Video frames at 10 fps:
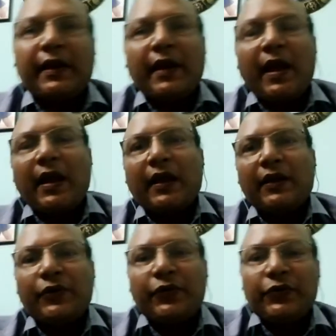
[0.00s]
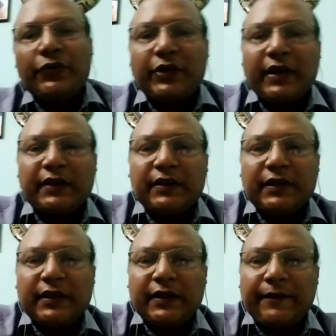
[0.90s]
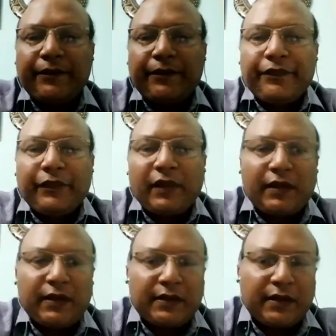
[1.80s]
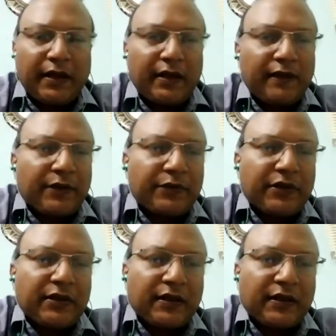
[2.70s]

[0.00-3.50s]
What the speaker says: use actually this kind of substances.